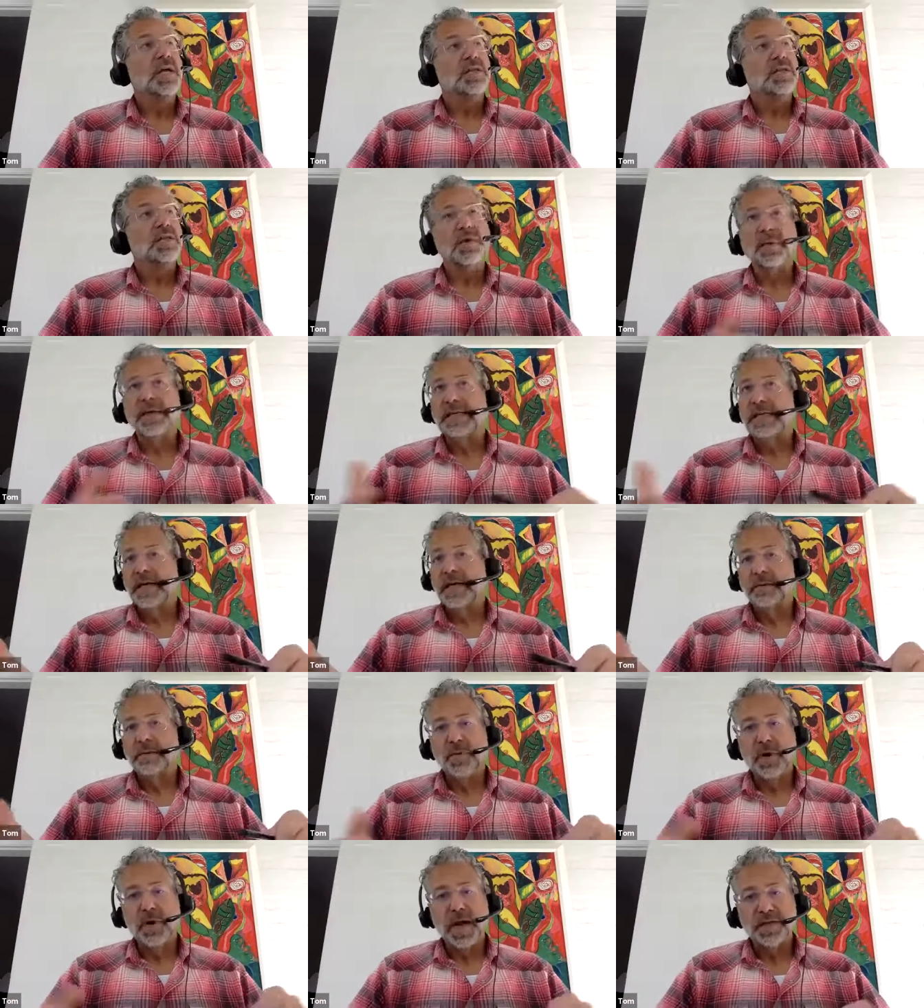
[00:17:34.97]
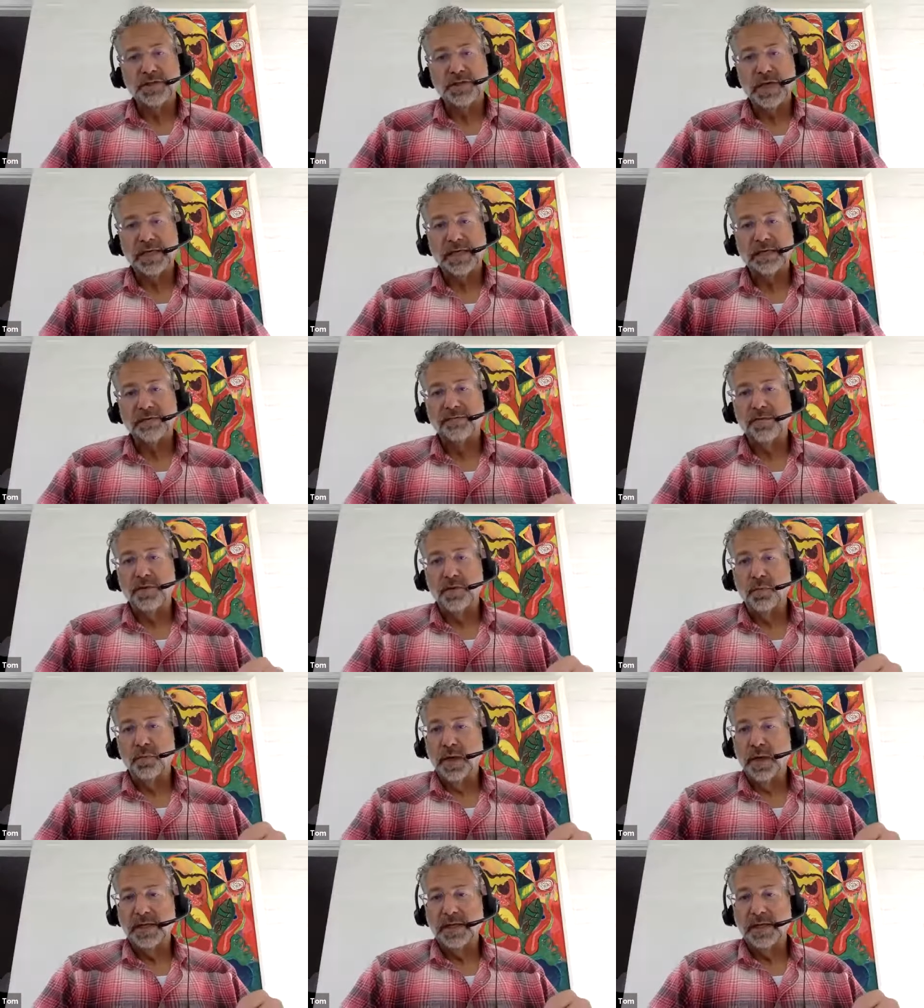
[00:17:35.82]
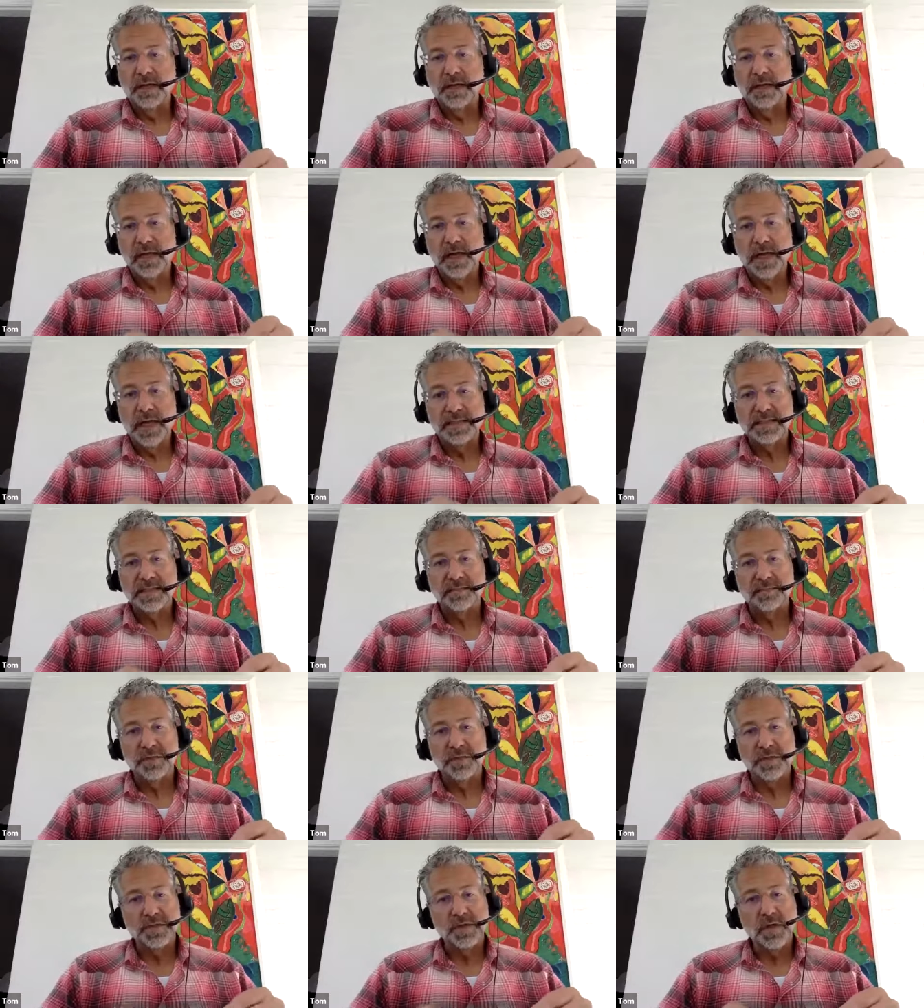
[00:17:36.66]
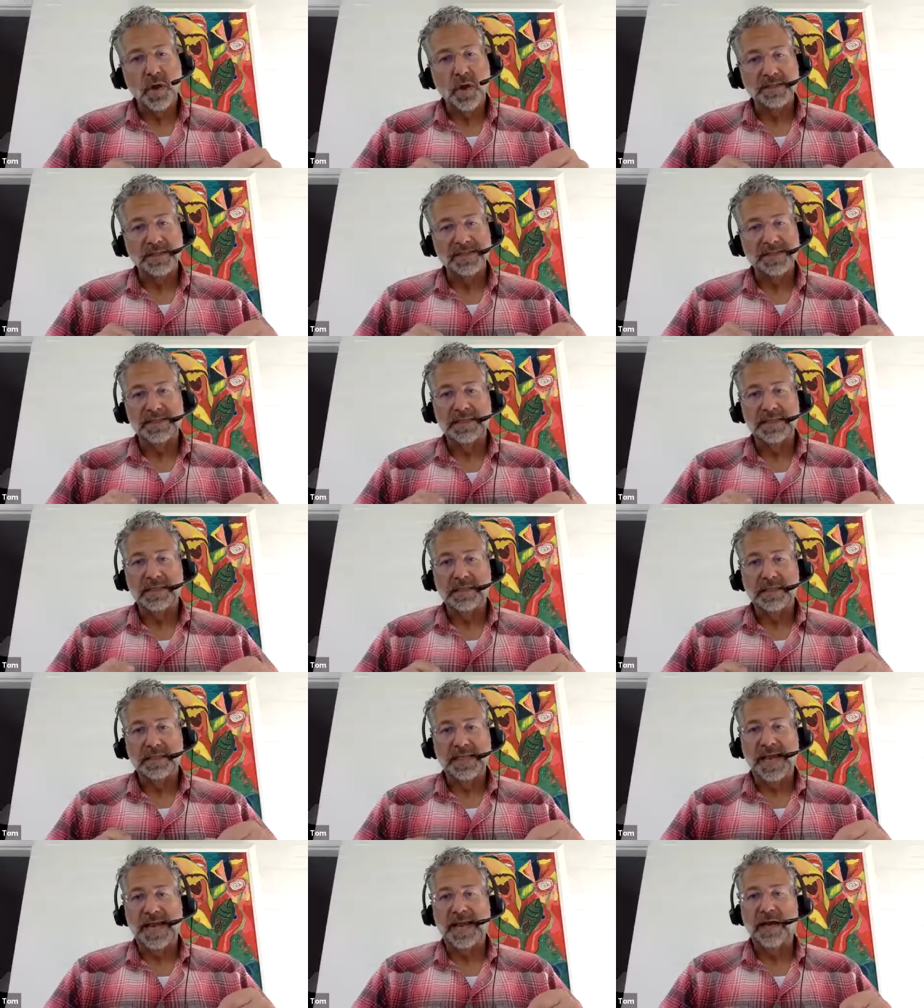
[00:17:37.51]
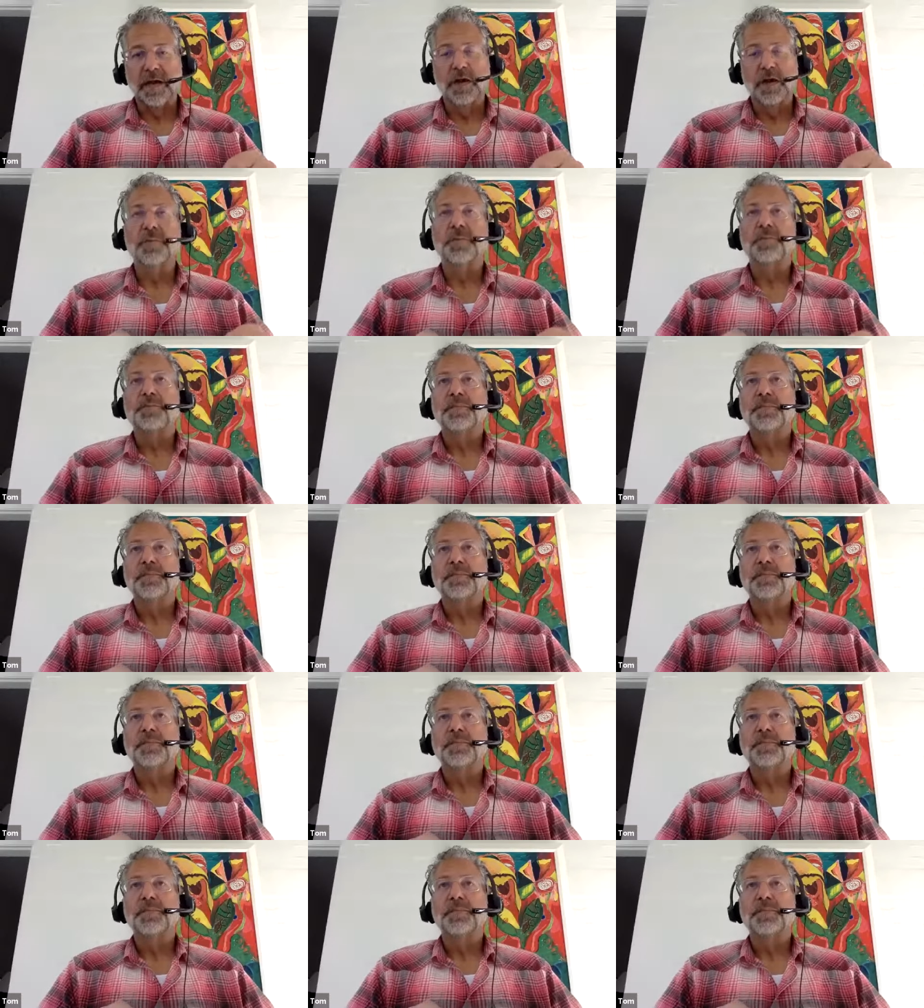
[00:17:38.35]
So we did a project for one of their customers called Sealed Air,